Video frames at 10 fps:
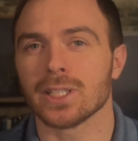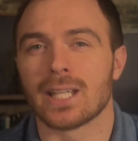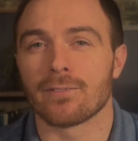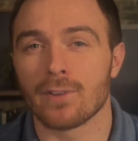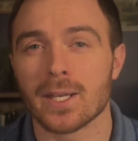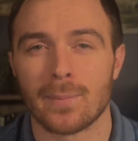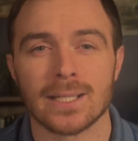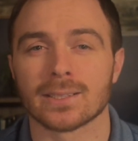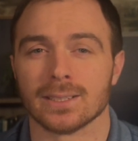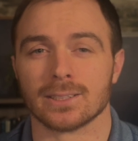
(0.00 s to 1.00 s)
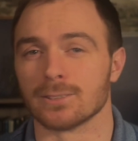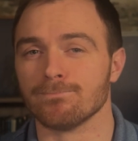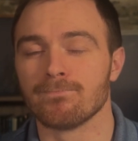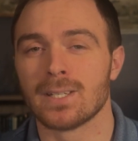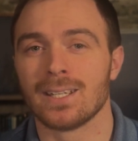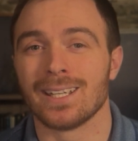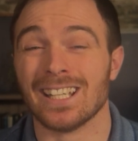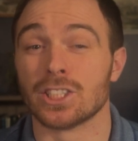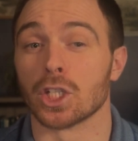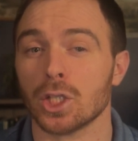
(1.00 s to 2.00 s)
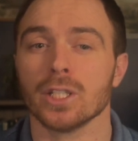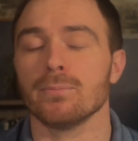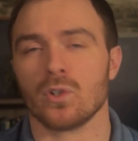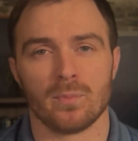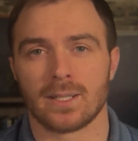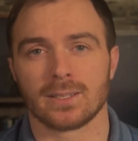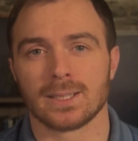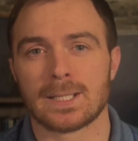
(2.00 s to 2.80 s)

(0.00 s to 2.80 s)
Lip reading: that fundamentalism is a good movement.